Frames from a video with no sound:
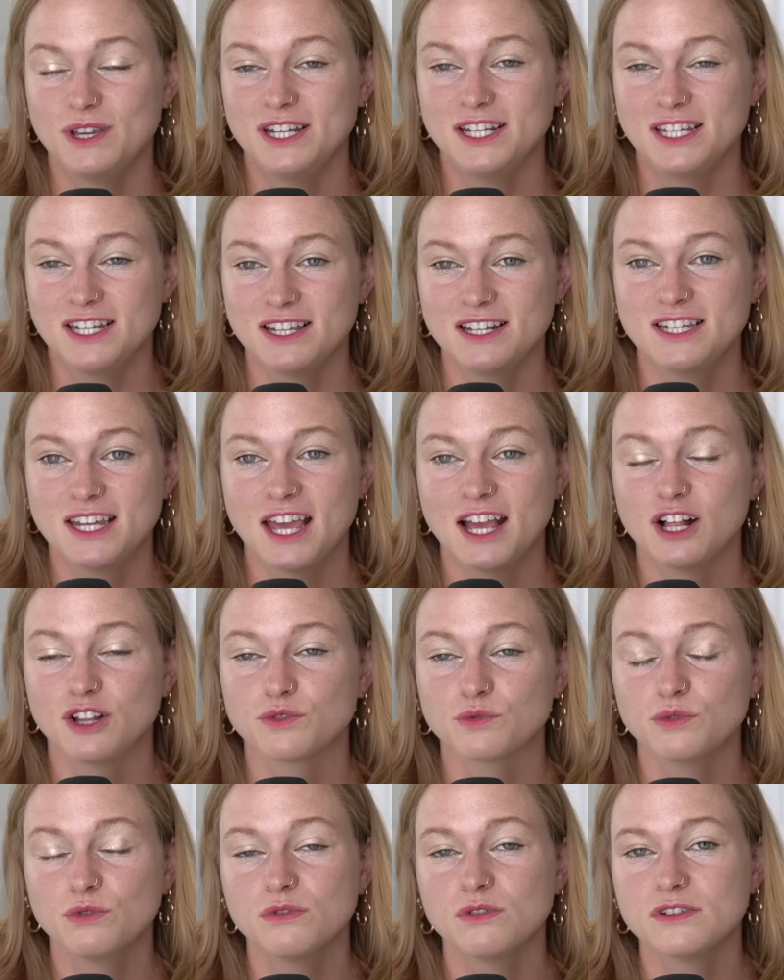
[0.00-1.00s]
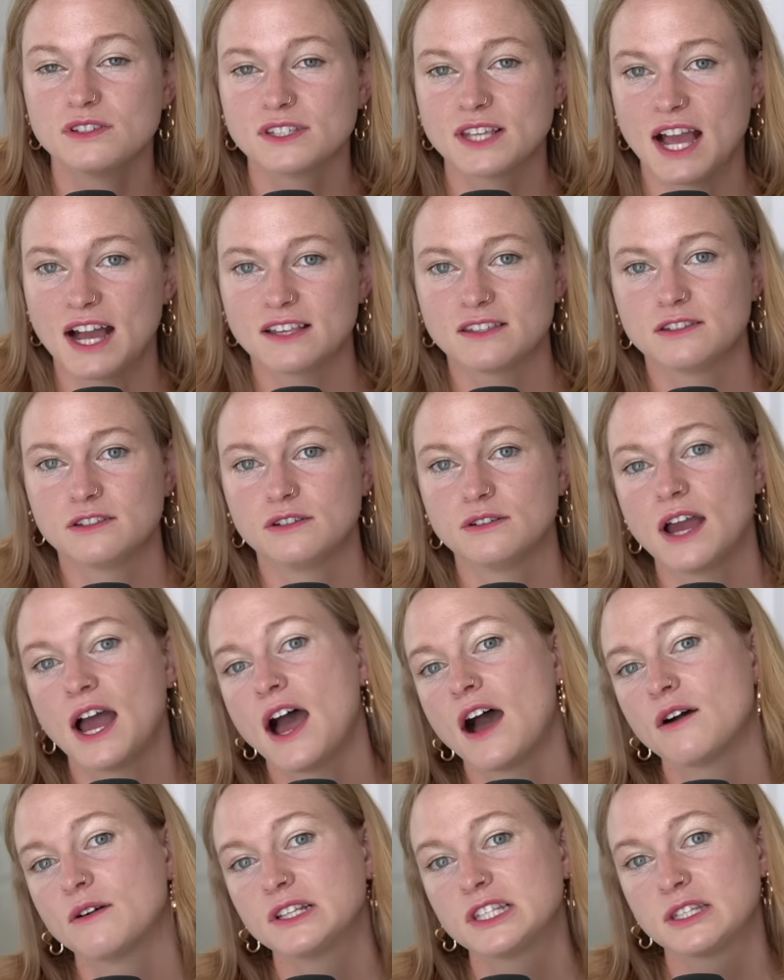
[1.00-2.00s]
detailed rules as to
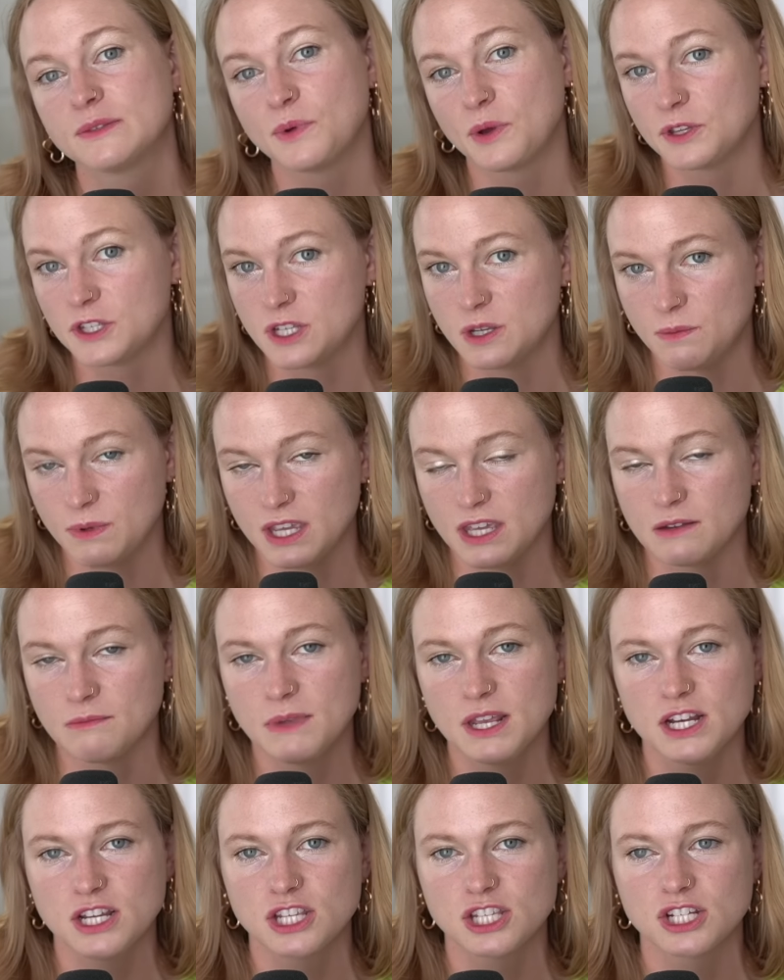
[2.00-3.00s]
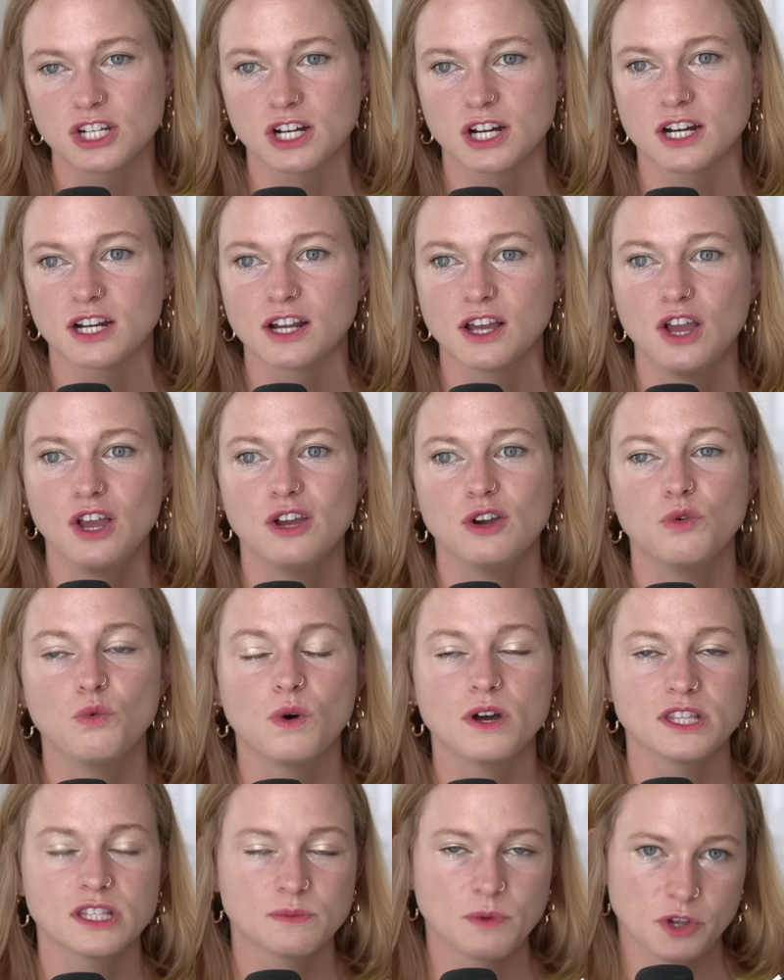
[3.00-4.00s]
how it's supposed to be administered,
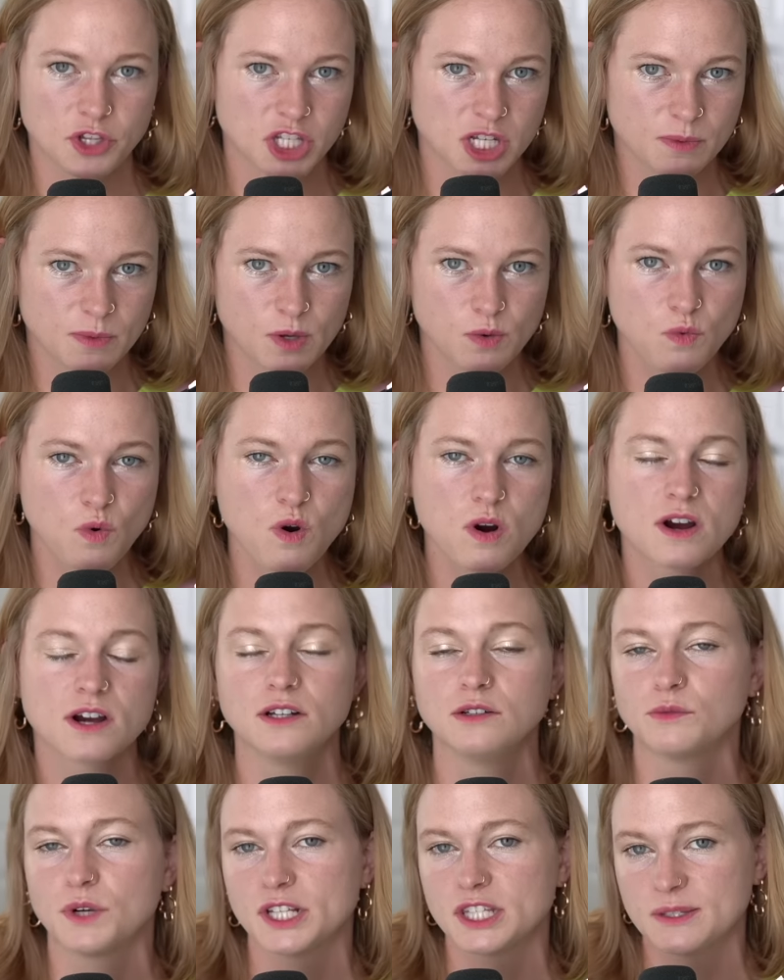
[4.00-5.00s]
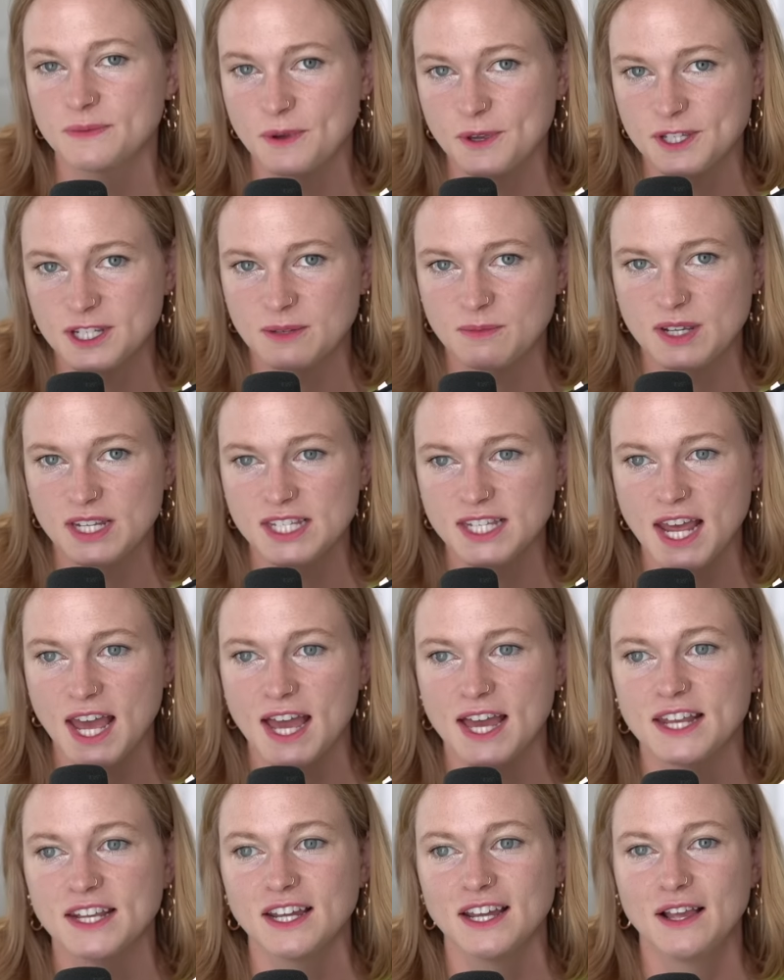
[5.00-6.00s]
what's supposed to be worn, what's supposed to be
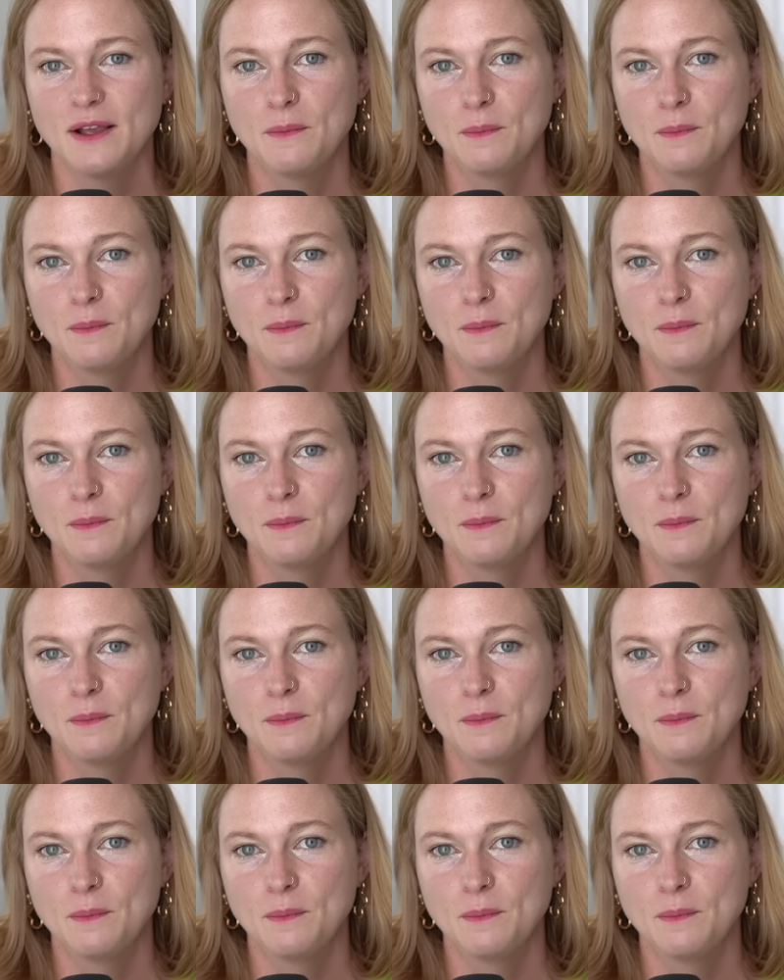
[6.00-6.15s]
said.